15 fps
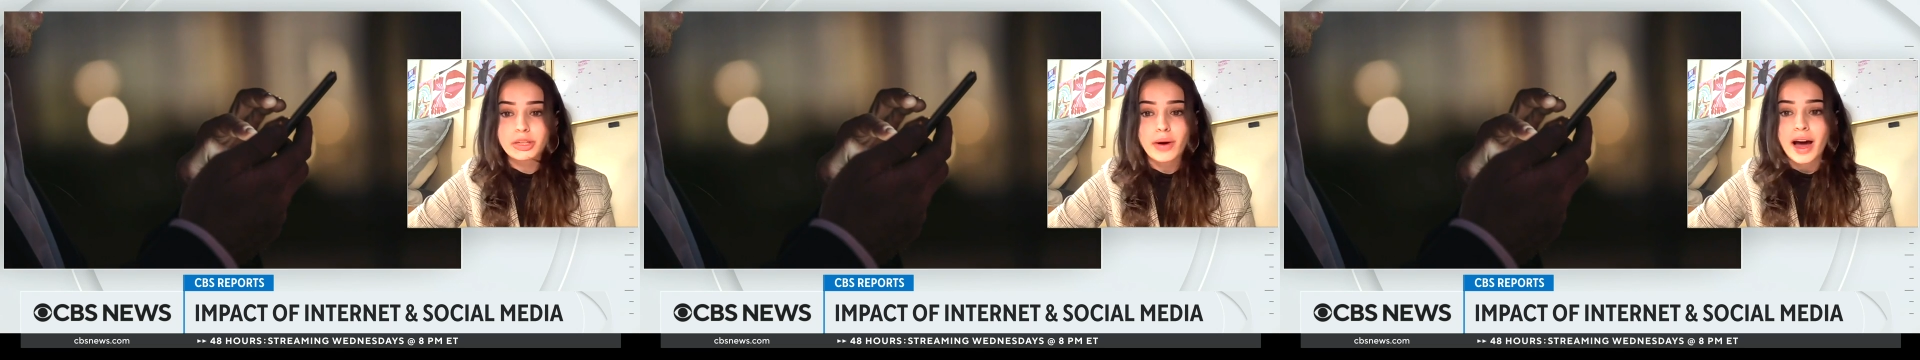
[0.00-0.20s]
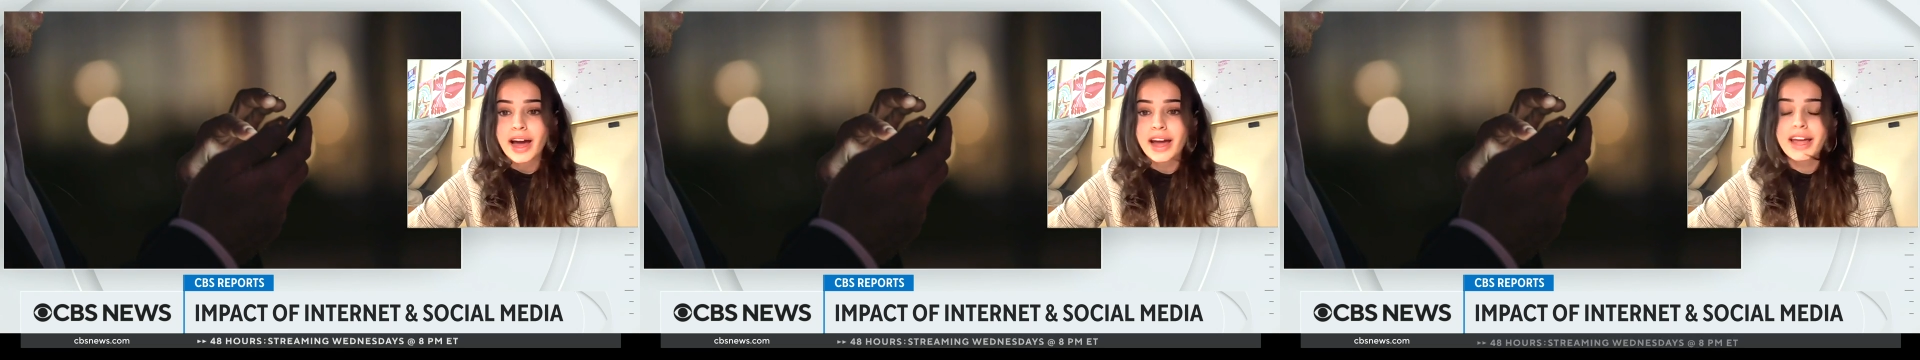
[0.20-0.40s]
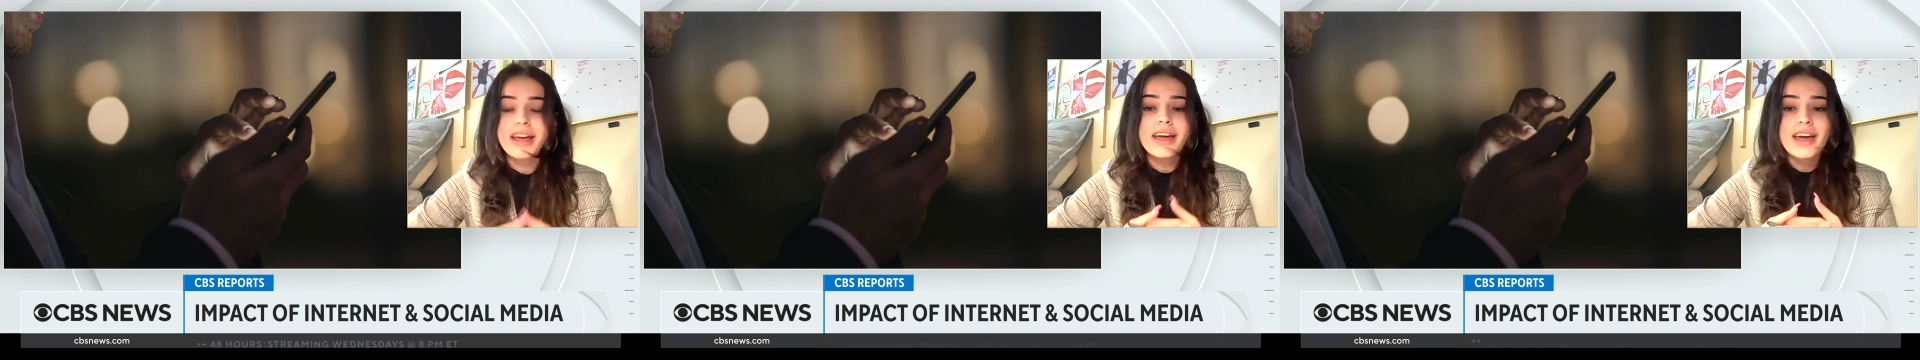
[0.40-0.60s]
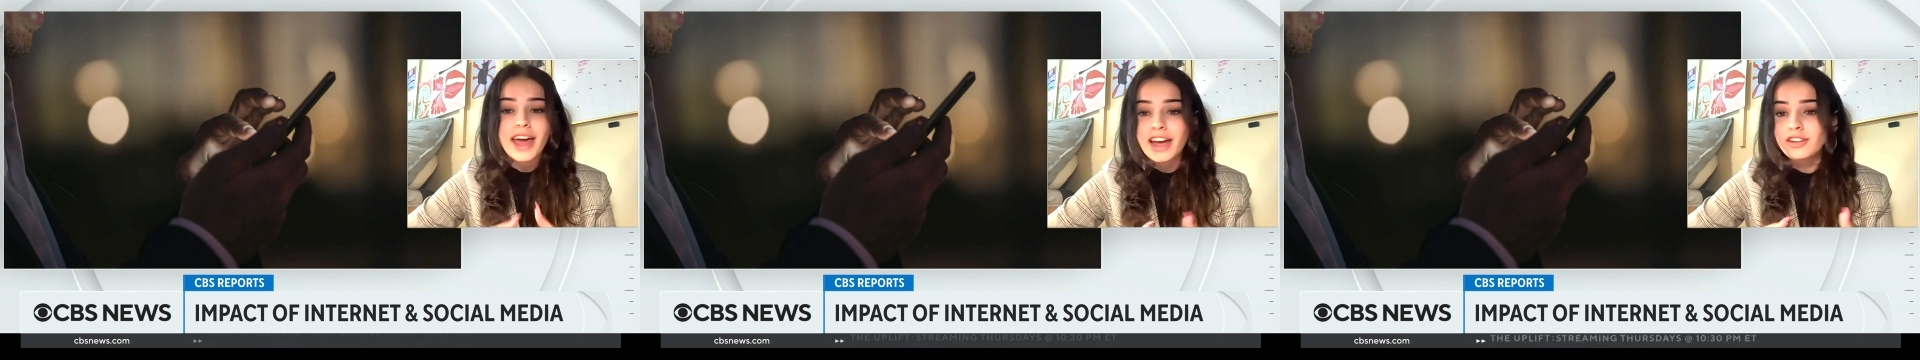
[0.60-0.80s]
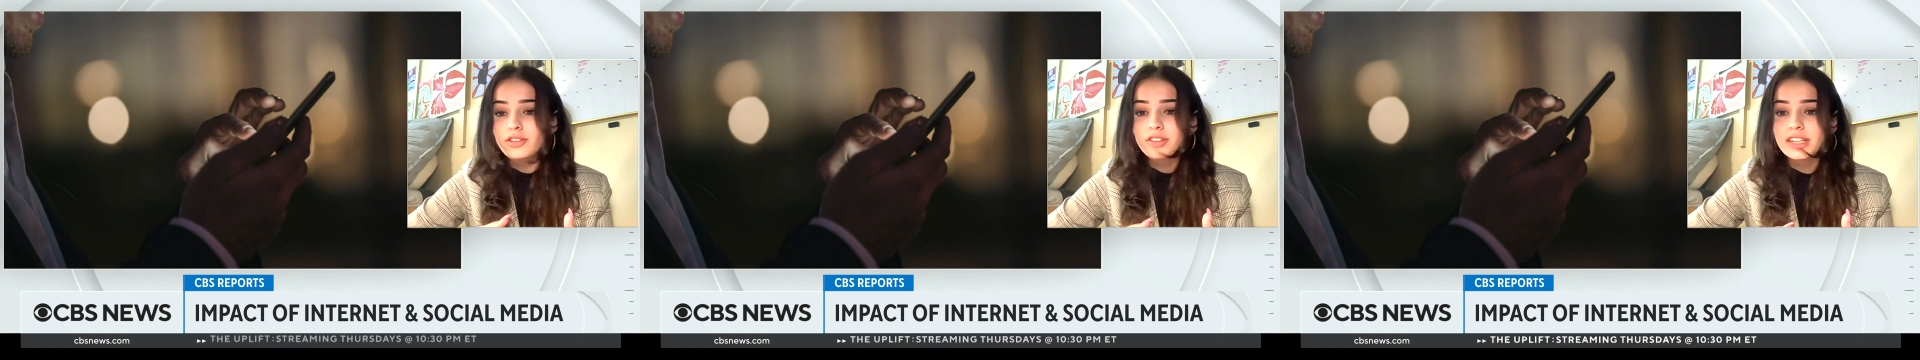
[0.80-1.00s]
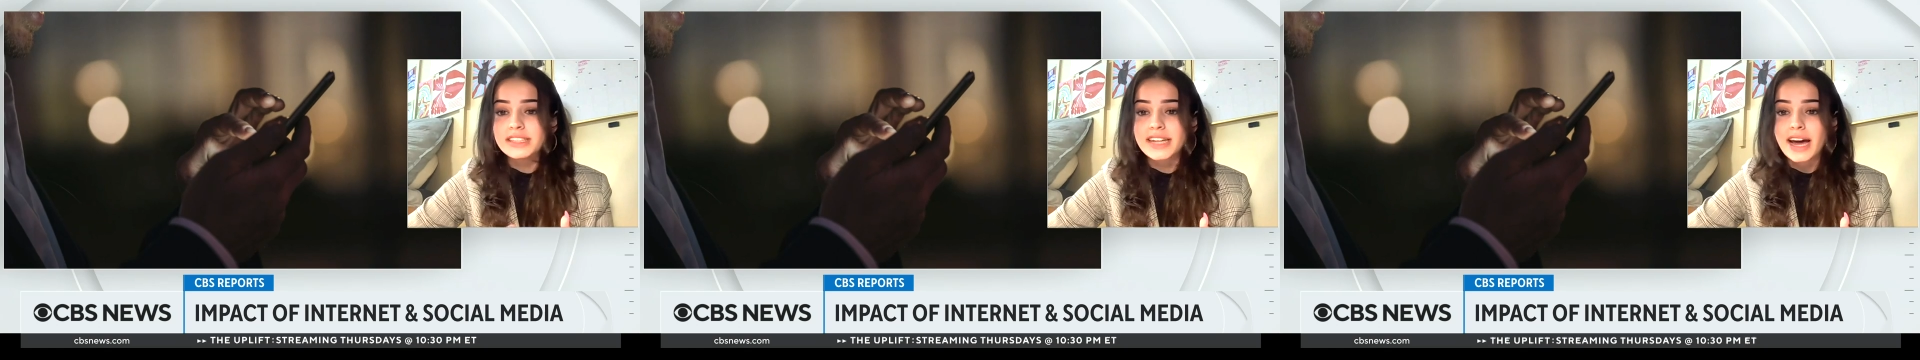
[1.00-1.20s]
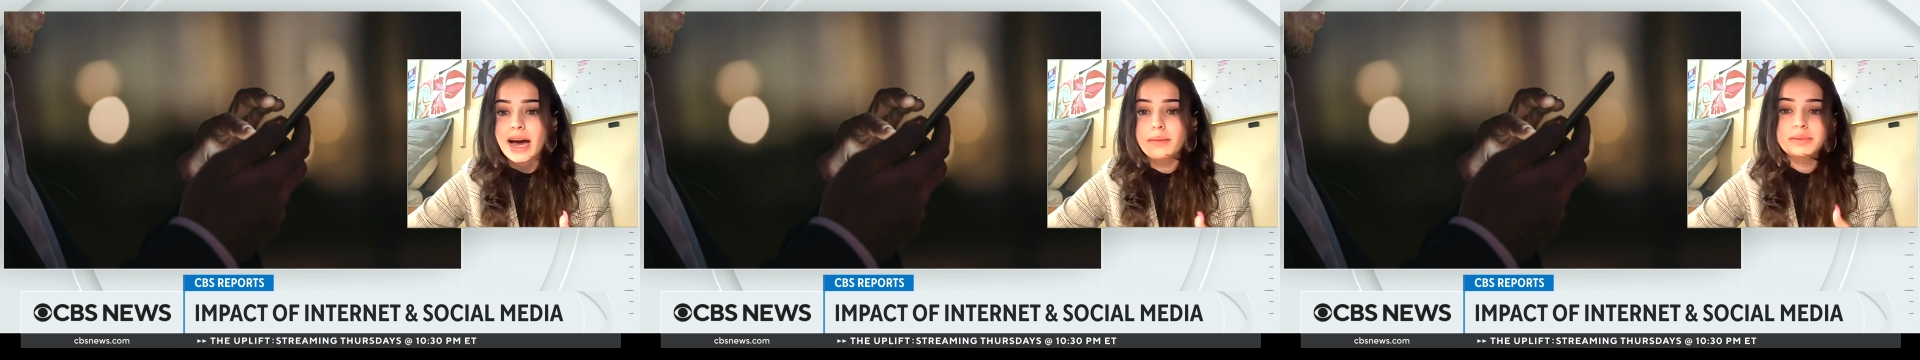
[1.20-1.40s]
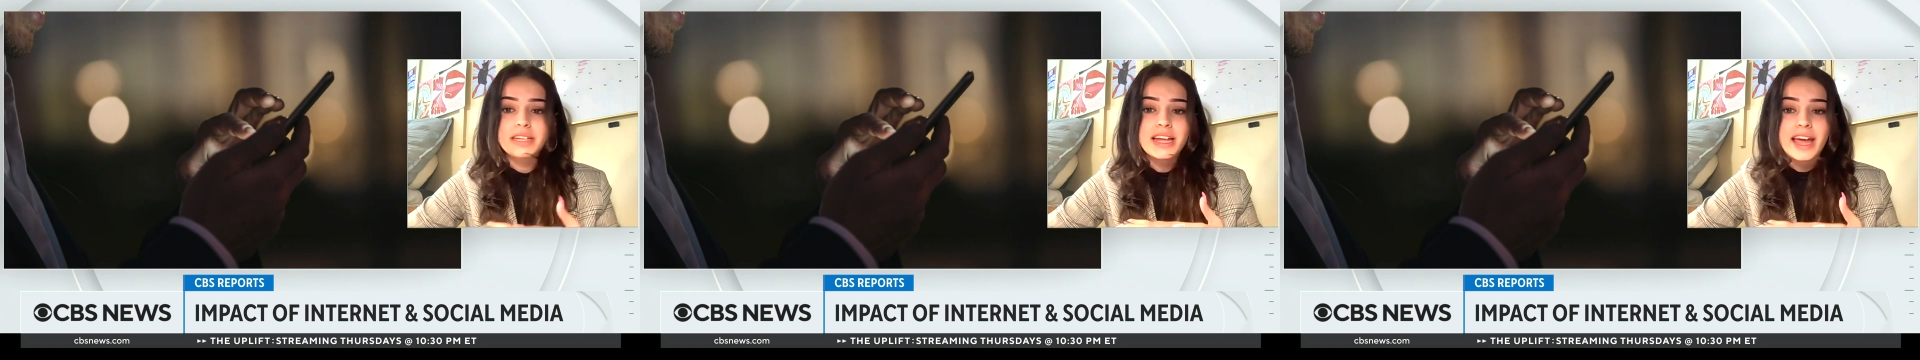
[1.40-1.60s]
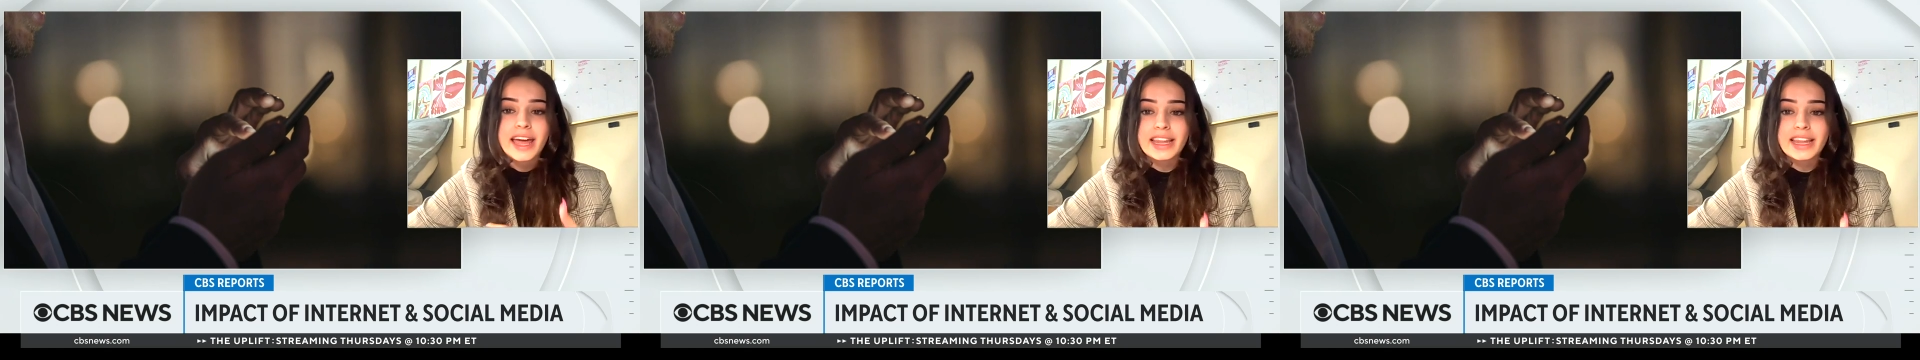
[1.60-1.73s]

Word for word: So I entered these apps